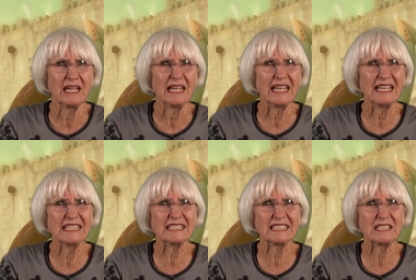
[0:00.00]
he
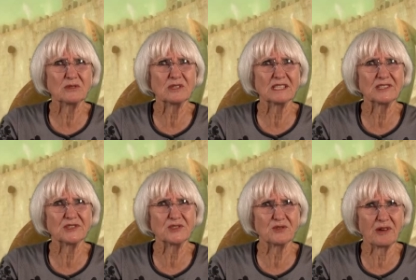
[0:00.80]
is still
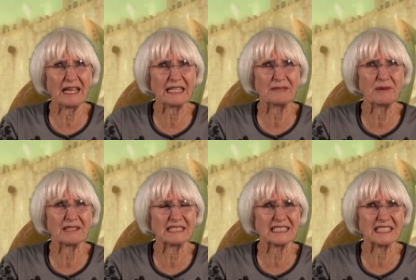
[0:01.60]
constrained by
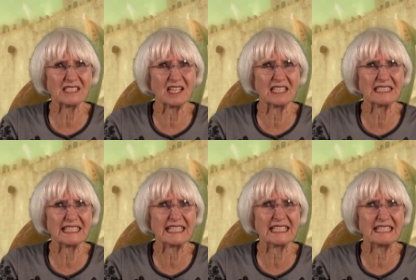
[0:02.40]
the society
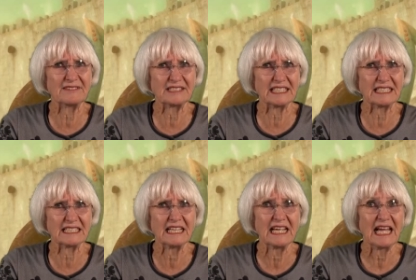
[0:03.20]
he lives
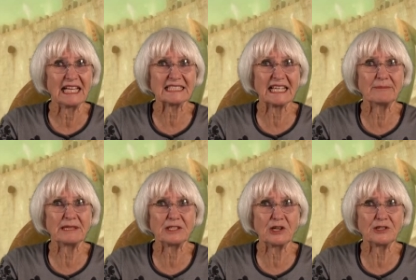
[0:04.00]
in, as can
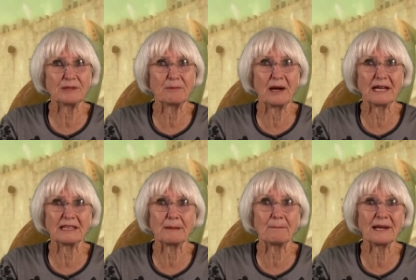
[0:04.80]
be noted by
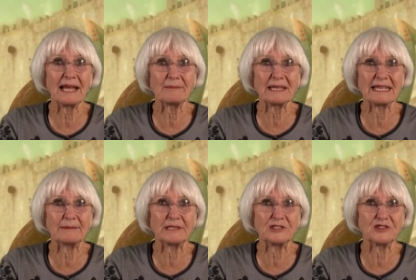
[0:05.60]
the plumbing
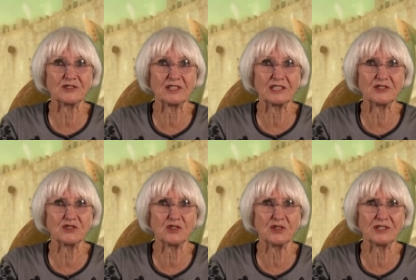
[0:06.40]
images on his
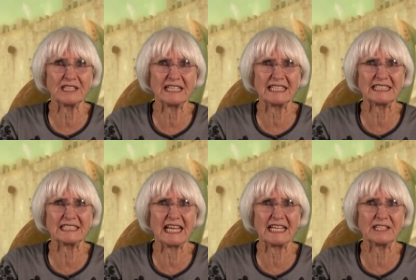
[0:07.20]
shirt and his
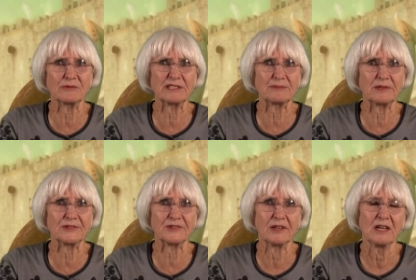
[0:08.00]
standard
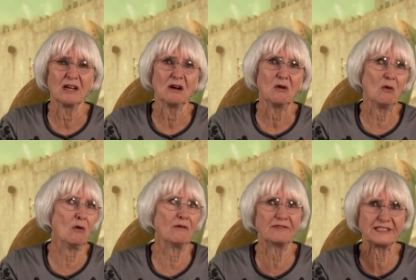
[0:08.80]
response.
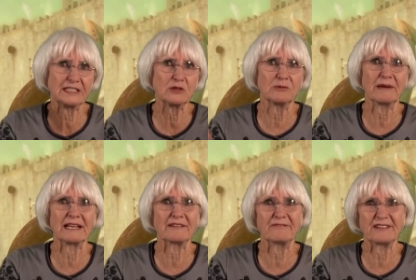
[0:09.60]
All physical
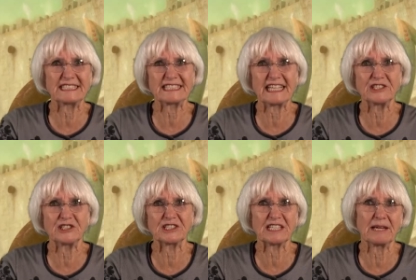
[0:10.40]

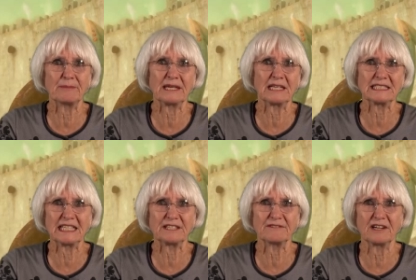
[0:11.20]
manifestations can be
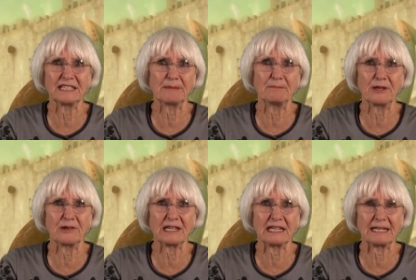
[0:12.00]
identified
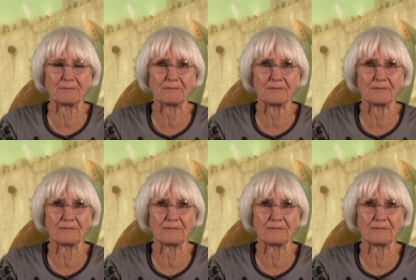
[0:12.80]
empirically.